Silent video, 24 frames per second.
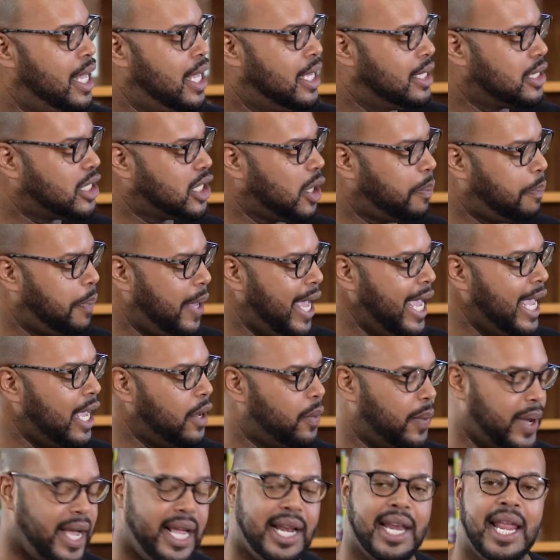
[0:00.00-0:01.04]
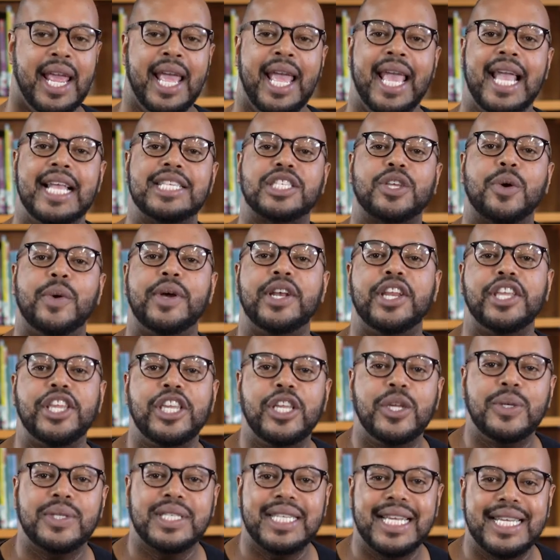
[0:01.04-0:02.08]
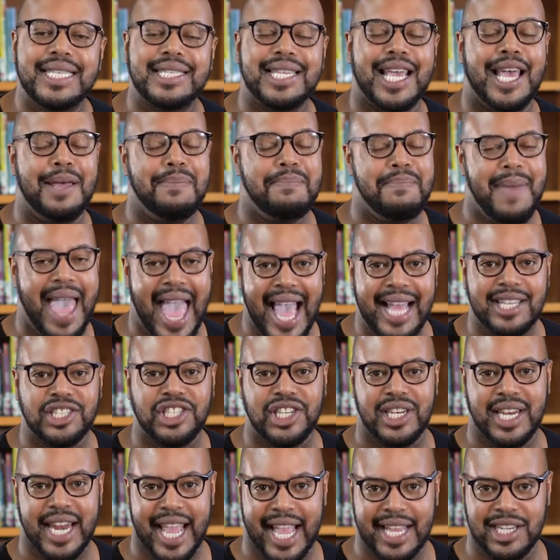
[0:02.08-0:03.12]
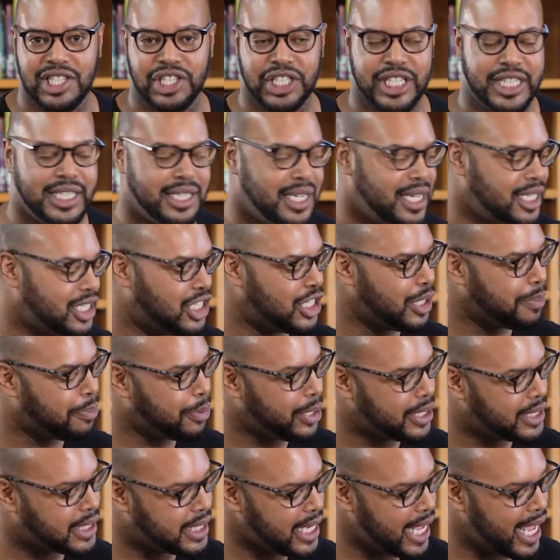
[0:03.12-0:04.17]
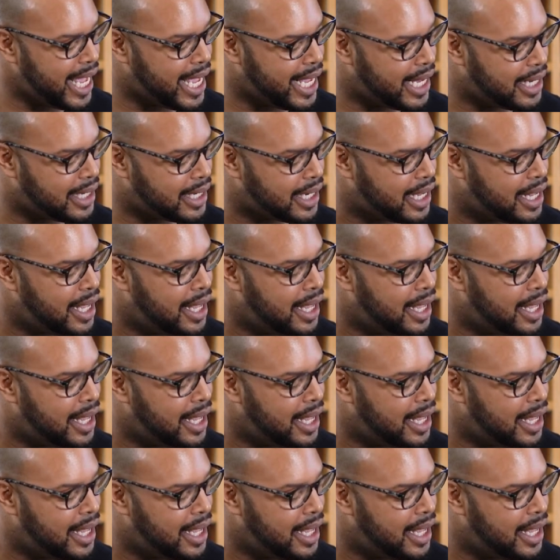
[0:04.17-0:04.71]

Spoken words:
So Penguin is going to use his imagination to pretend